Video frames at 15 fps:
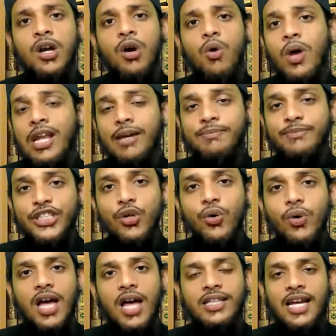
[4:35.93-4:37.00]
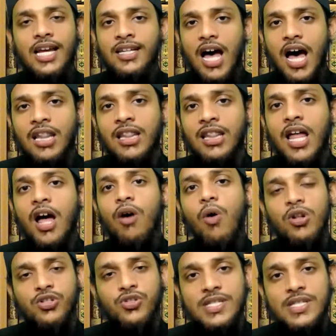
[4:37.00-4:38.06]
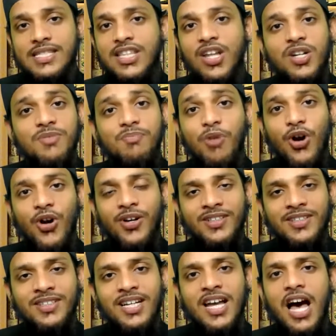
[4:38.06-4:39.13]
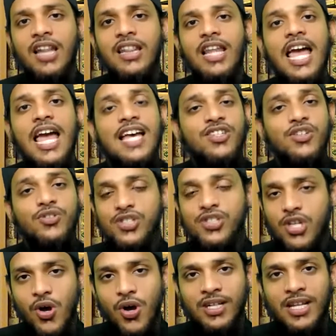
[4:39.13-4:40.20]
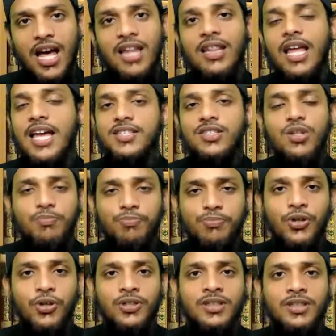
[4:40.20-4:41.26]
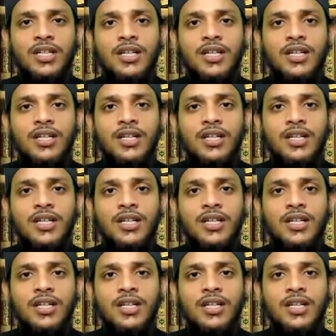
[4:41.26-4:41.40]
Wa lam yulad, and Allah also is not born. Allah has no son, Allah has no born.